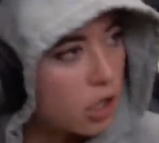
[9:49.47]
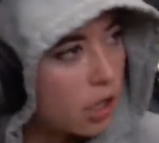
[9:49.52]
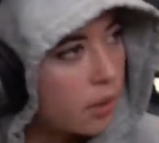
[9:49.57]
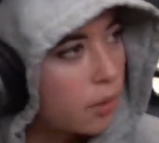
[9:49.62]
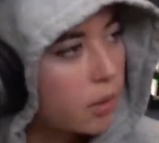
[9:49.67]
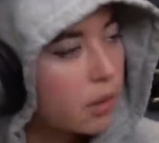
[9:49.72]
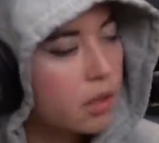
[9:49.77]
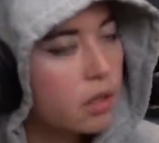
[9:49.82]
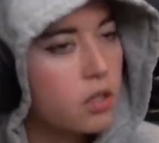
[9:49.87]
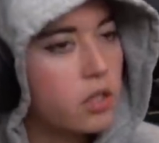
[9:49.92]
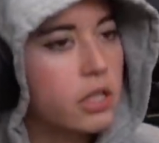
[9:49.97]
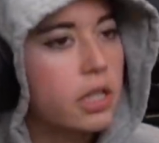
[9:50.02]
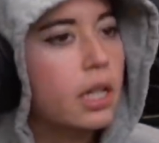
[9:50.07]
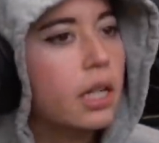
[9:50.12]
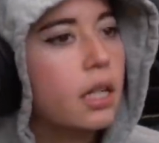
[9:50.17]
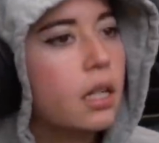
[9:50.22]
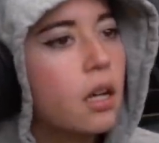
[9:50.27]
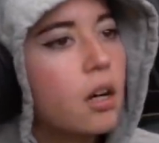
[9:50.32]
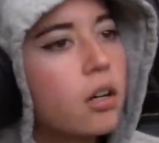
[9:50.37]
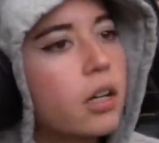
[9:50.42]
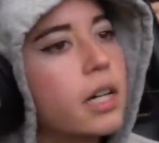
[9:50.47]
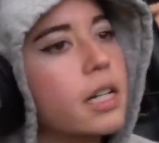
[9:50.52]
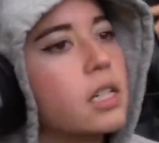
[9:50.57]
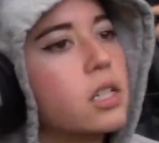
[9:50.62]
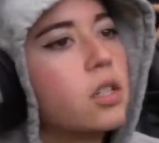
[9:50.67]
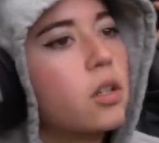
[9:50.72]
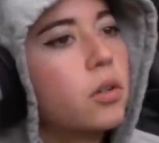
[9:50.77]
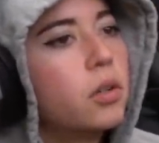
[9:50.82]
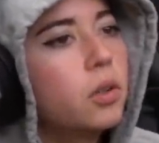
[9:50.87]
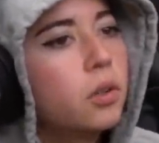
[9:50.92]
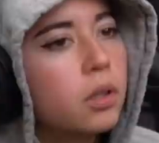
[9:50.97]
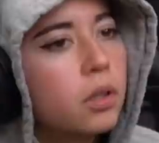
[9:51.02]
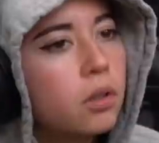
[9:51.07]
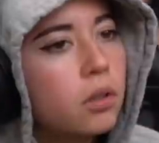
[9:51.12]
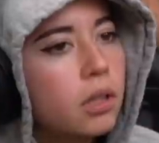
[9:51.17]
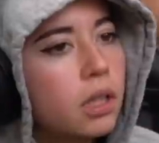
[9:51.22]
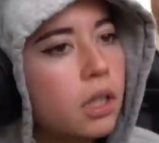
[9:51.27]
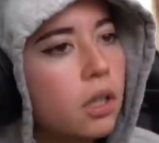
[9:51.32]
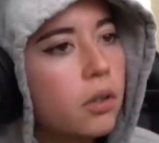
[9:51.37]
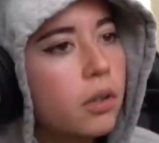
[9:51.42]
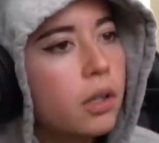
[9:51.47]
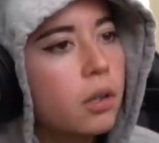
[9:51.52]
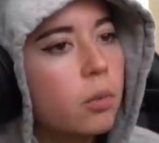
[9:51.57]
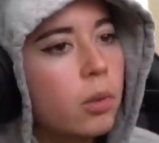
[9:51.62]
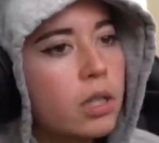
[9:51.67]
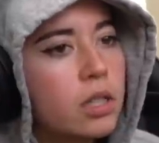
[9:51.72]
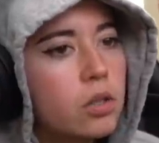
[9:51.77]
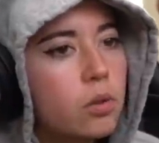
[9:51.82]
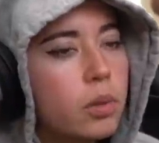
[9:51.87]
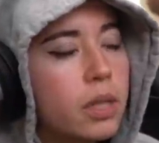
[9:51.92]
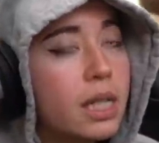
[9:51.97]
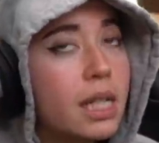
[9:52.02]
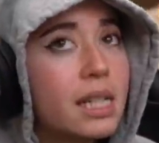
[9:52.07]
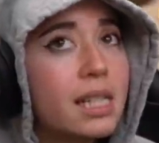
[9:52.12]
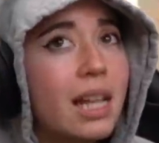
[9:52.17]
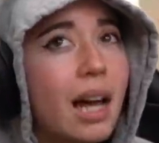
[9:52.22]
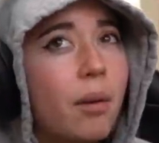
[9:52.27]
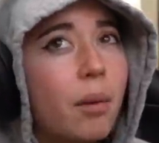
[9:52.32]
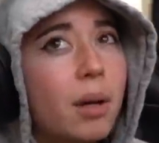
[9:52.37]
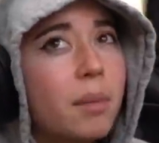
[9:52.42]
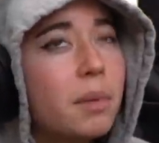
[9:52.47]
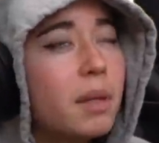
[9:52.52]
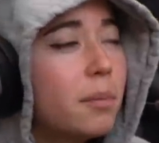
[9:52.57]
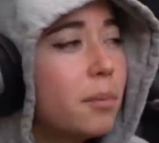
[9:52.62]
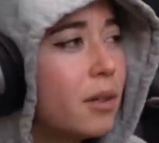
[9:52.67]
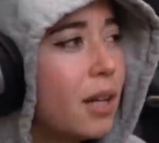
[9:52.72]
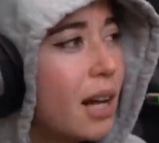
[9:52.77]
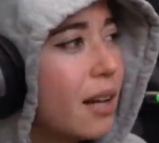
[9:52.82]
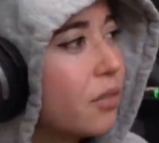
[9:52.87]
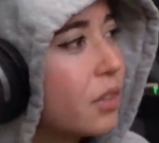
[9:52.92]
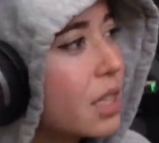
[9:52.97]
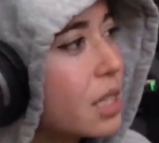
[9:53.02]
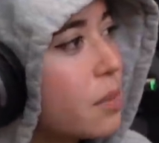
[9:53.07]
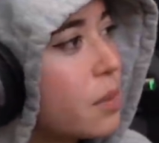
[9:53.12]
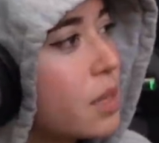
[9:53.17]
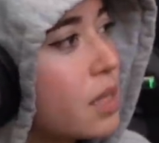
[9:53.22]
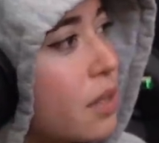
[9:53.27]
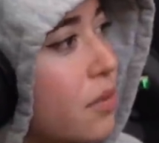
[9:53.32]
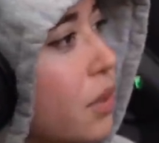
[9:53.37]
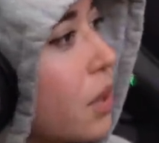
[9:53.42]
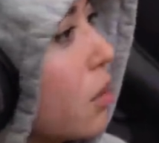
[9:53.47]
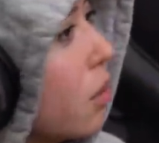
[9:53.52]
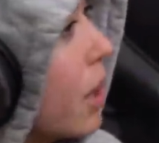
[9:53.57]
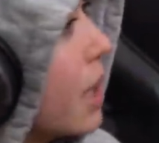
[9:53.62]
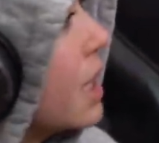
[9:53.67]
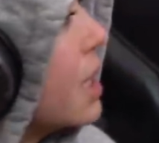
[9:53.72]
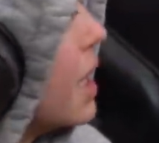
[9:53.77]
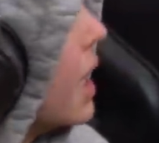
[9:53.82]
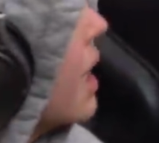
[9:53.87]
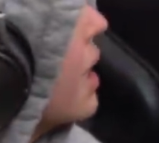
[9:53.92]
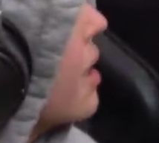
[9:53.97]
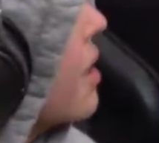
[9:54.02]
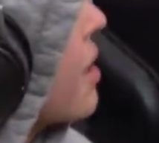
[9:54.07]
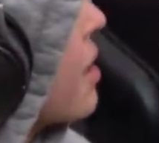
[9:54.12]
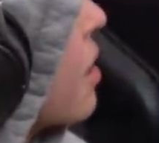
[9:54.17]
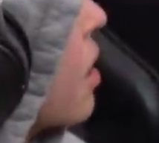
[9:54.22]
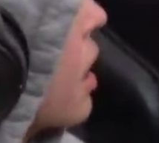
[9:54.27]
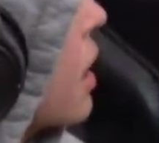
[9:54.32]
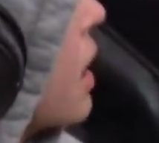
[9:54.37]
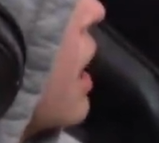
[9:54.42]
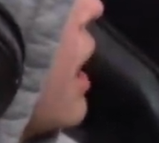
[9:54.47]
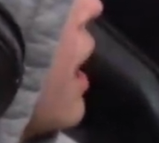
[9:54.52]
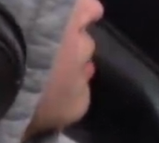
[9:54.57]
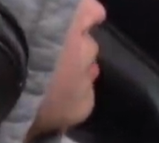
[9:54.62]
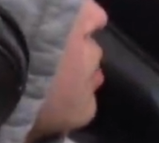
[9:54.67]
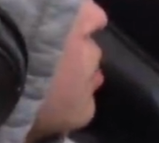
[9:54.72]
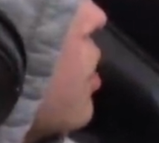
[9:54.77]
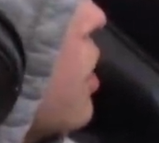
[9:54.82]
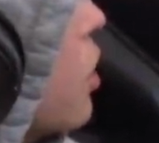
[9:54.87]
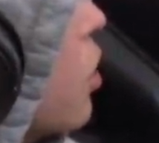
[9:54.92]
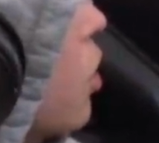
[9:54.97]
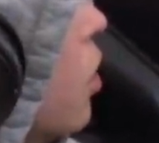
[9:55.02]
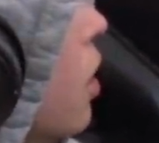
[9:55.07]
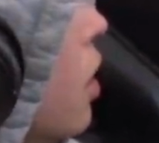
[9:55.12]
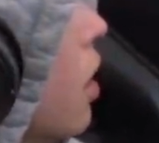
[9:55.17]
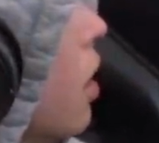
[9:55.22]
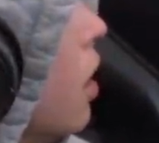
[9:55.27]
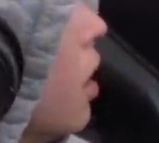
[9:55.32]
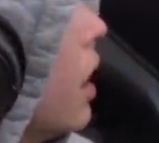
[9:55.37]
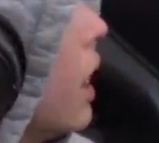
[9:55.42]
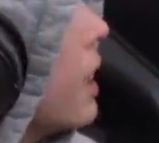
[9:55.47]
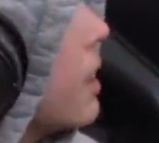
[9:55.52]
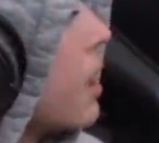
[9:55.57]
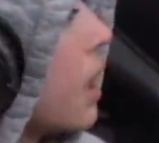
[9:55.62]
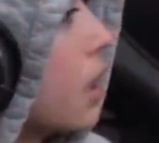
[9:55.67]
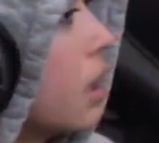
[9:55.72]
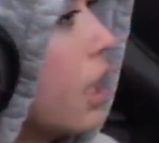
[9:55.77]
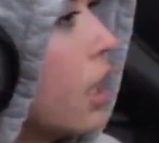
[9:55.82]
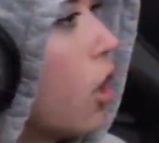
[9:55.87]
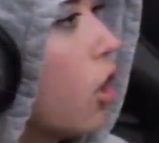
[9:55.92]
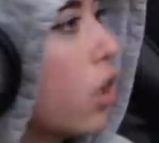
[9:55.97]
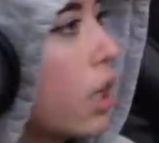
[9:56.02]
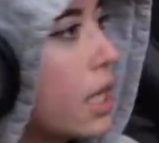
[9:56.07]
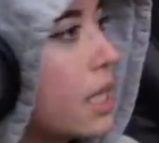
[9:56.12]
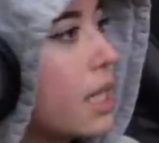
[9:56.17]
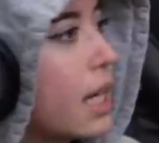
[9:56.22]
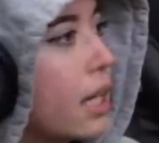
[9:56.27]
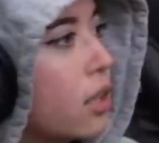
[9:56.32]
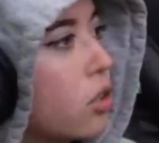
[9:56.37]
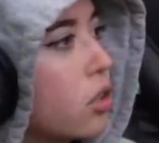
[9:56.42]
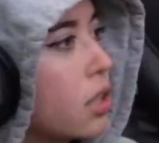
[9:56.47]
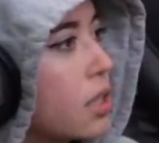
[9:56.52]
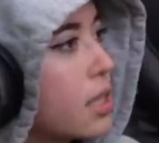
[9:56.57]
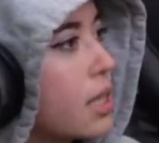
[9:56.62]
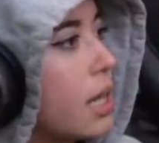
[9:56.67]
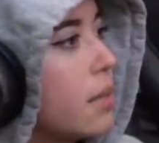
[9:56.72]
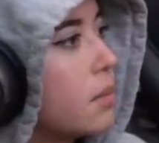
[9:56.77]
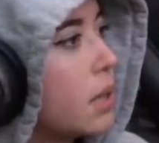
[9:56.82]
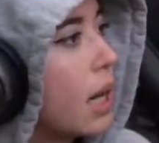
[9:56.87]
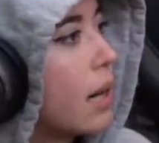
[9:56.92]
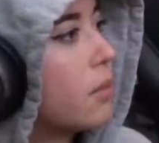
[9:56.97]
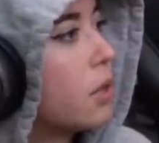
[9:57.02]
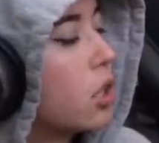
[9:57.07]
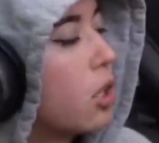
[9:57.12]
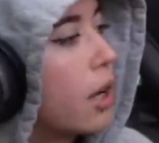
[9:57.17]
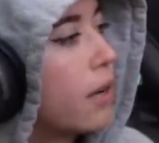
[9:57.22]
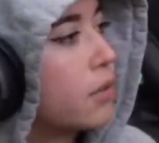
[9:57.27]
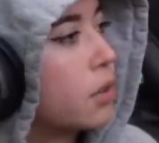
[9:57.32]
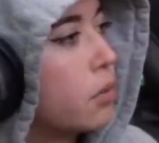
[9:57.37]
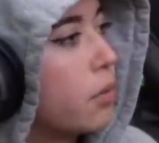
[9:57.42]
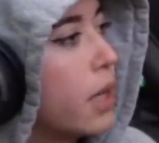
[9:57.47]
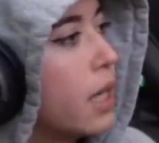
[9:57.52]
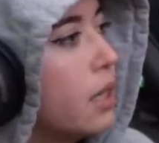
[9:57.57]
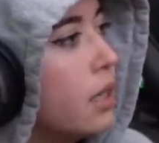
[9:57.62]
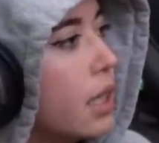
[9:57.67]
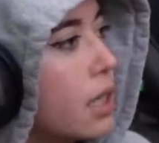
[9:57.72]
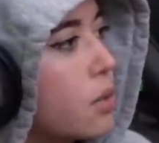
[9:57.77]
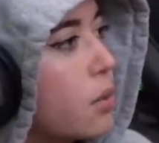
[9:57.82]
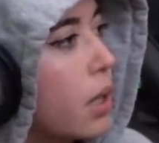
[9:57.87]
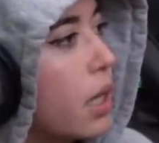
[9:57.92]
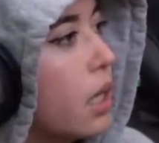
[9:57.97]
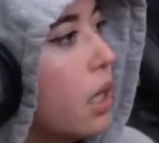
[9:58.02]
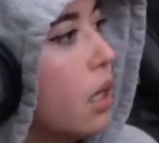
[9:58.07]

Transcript: I want to understand it. Okay, so you can only go there once a week. Is that why people have like specific raid days? Like they have to like it's like they all get together at the same time. They all have to raid, and that's no, why.